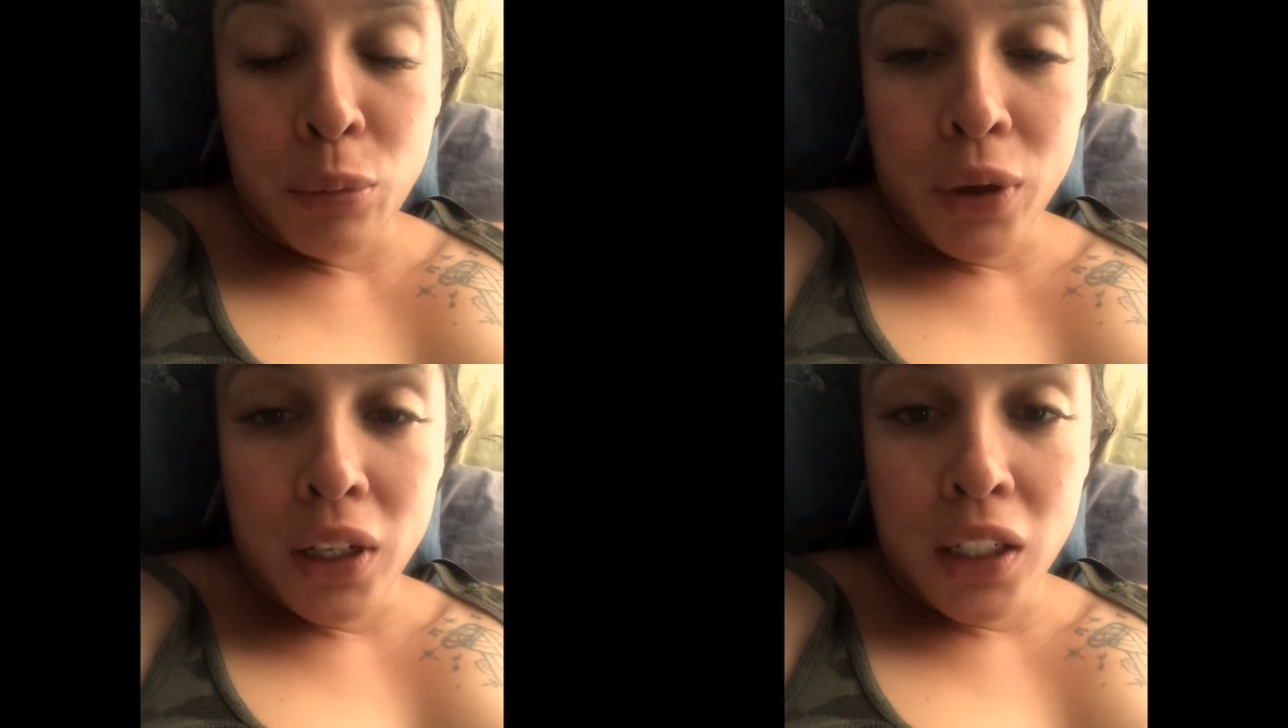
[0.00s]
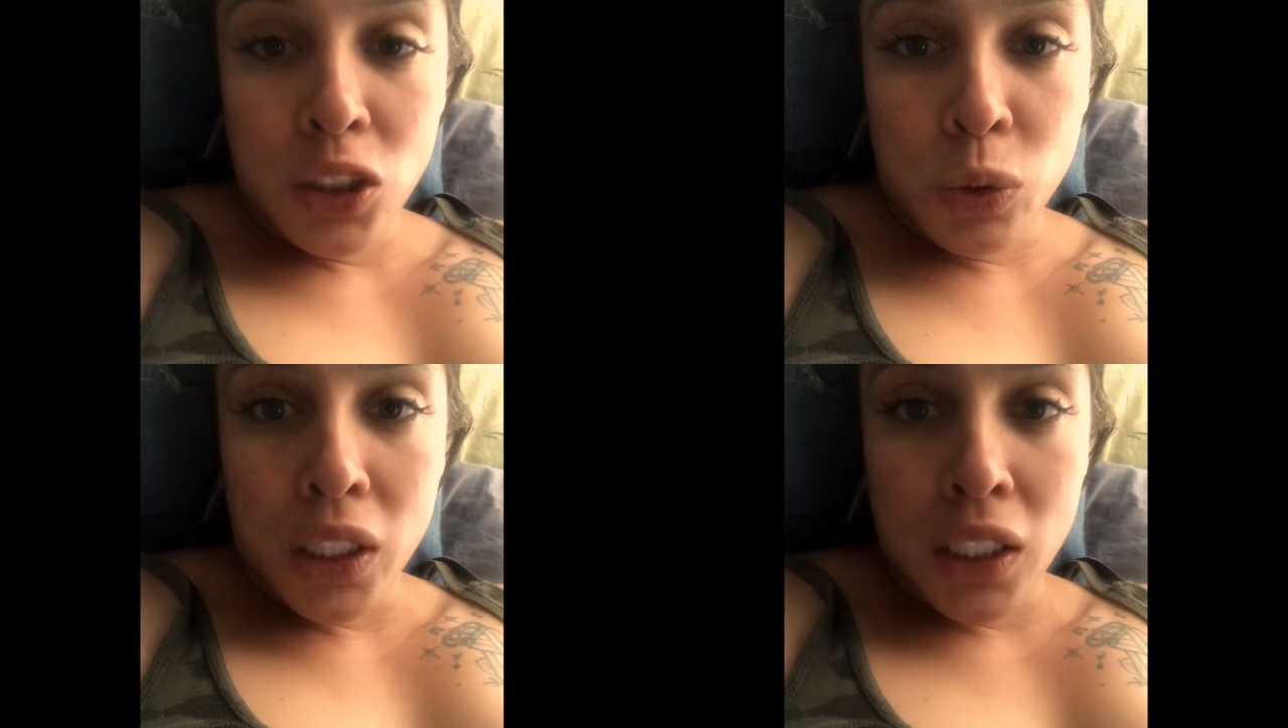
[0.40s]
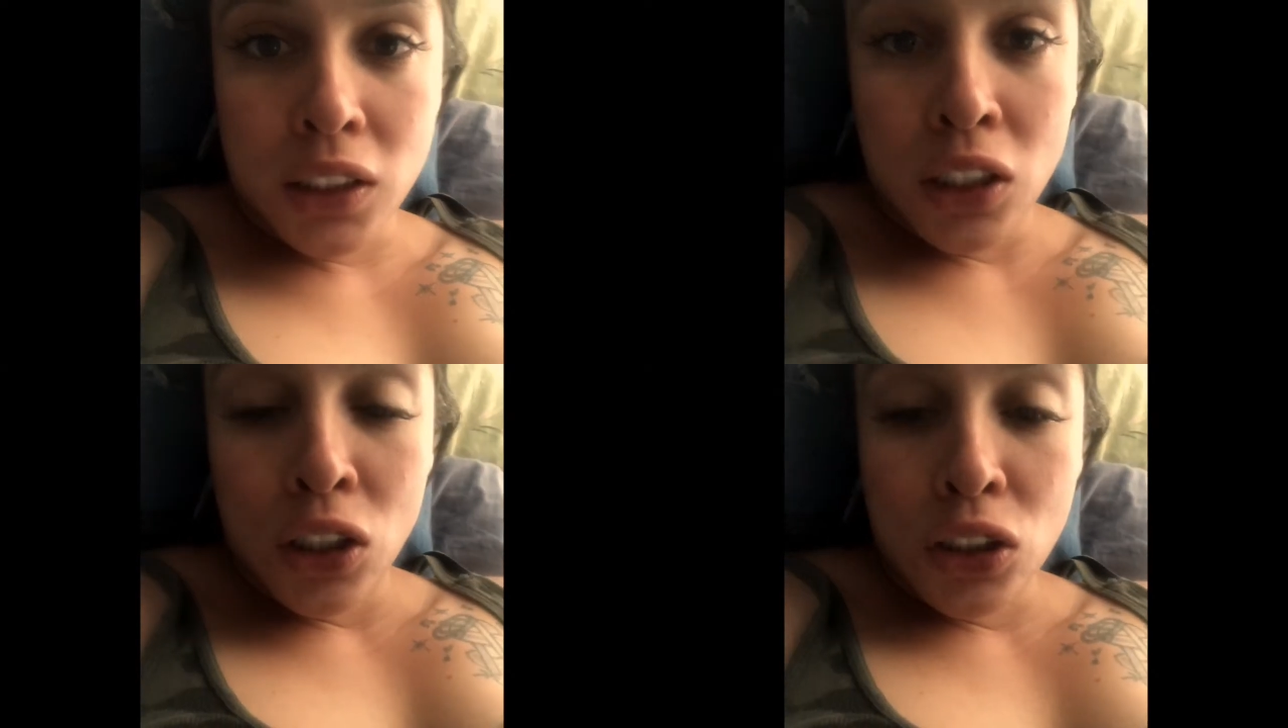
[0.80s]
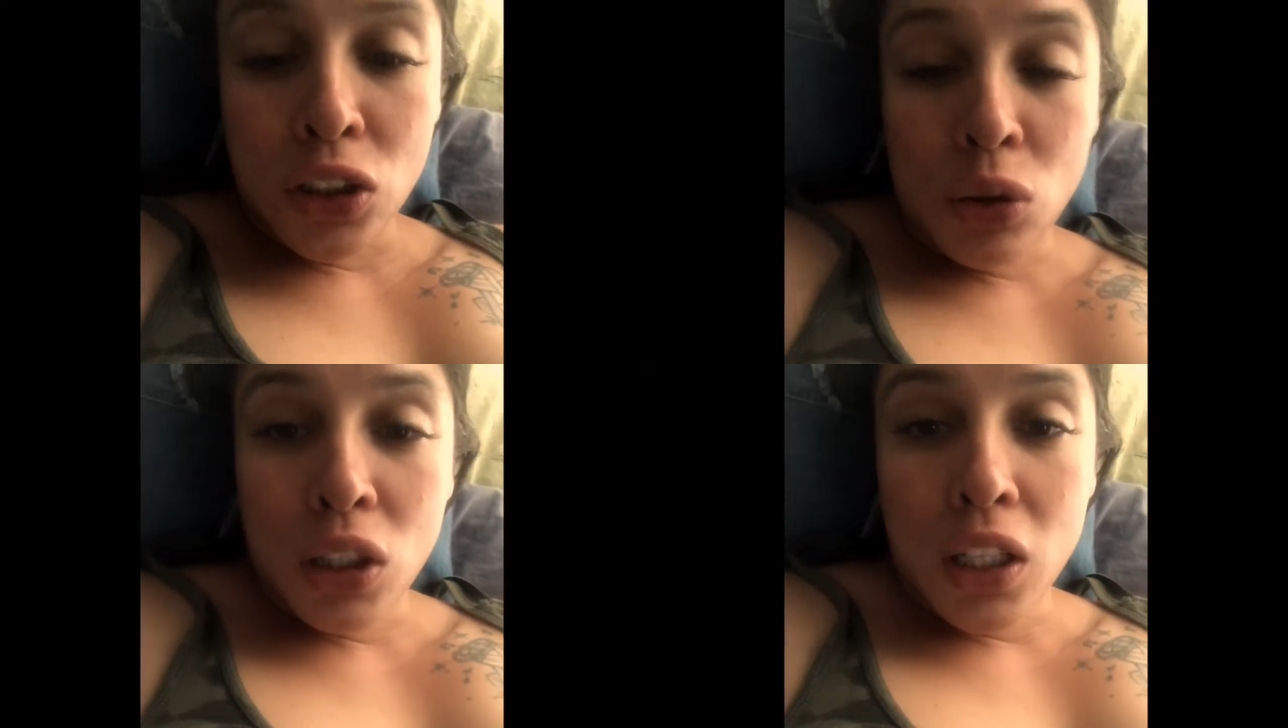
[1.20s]
But it is what it is.
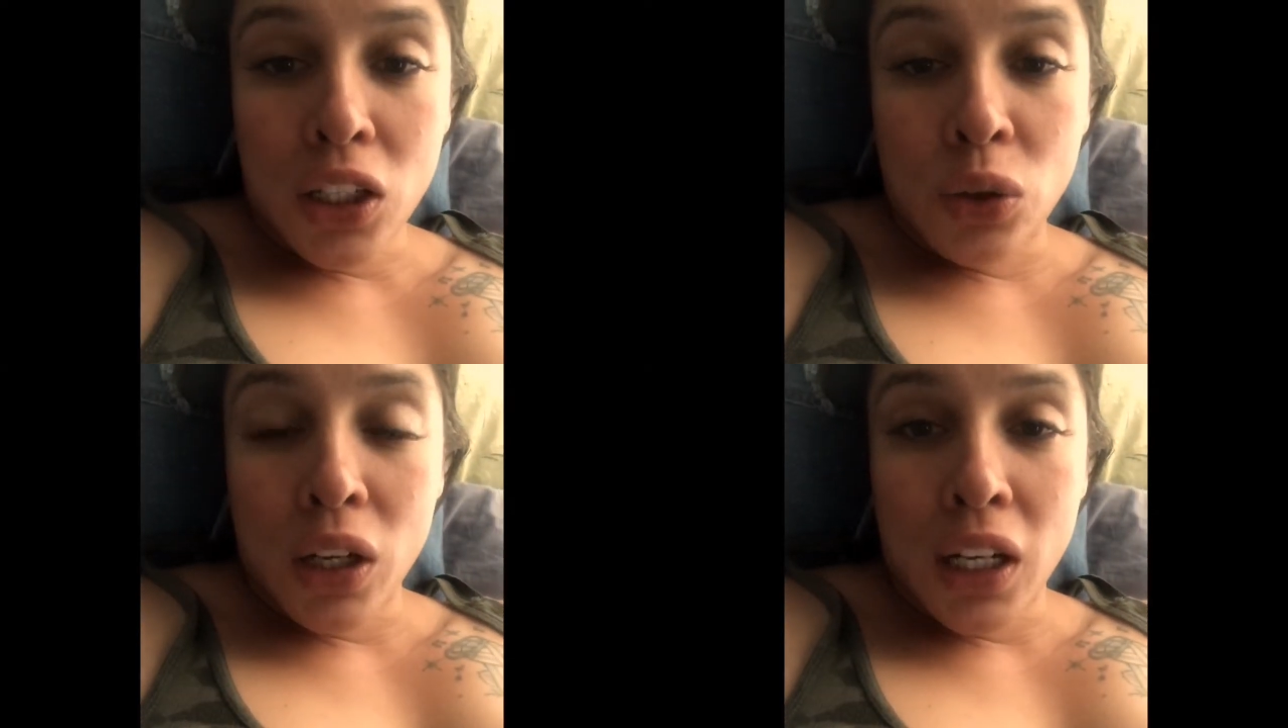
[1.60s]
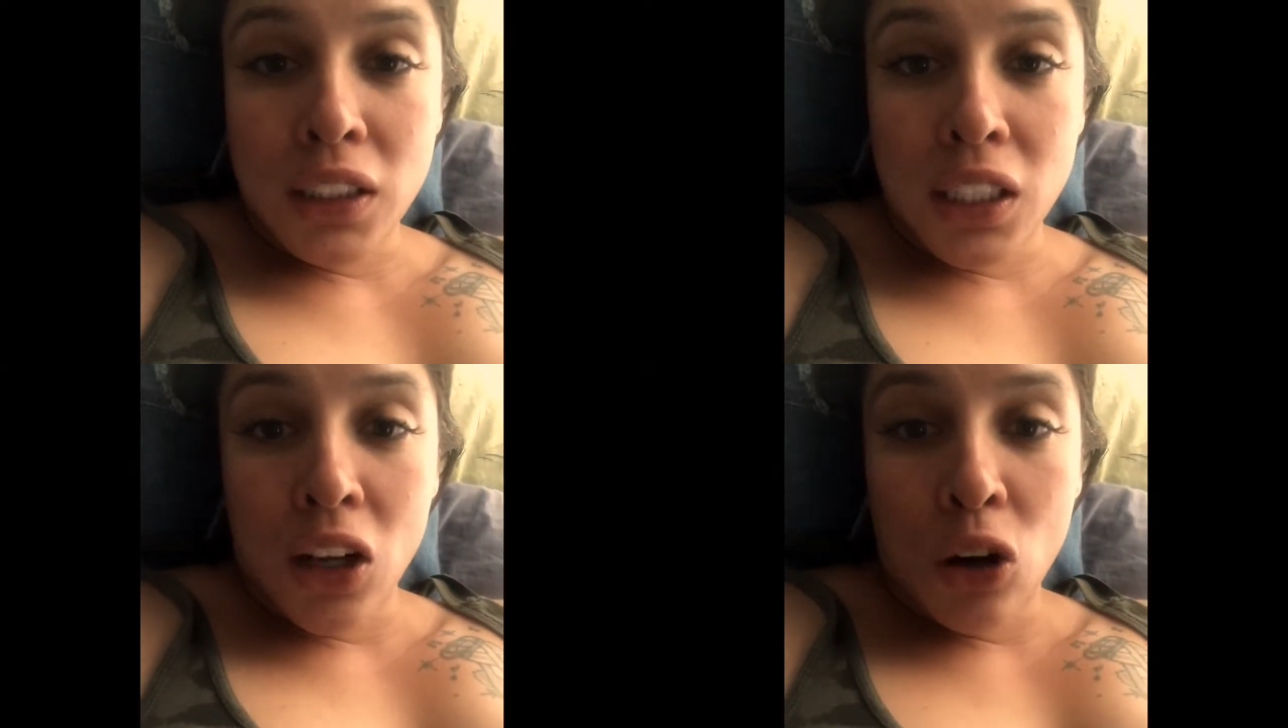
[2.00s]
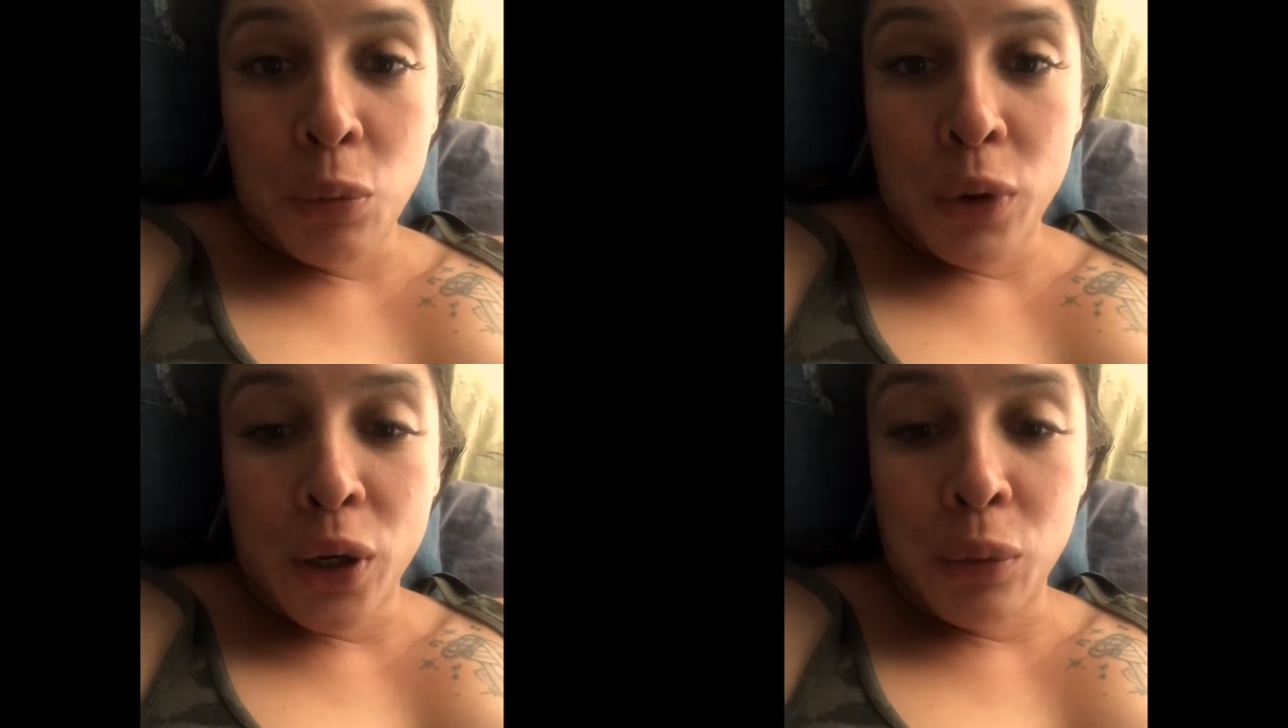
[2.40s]
So good luck, you guys, and I hope